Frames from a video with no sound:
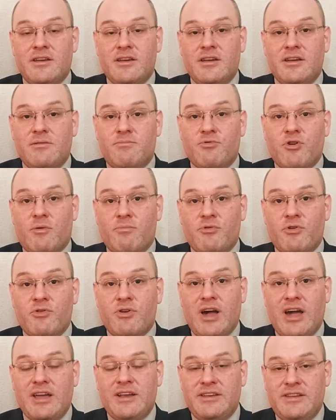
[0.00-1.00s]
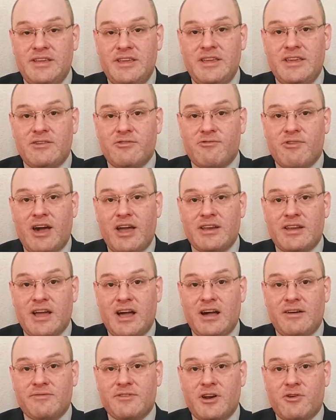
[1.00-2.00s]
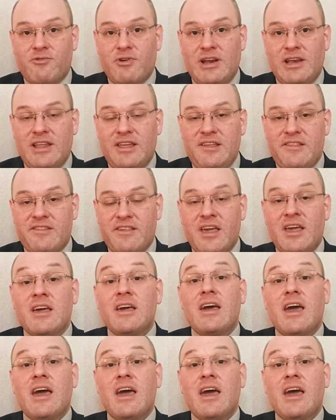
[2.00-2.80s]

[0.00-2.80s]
a proper ID right after release,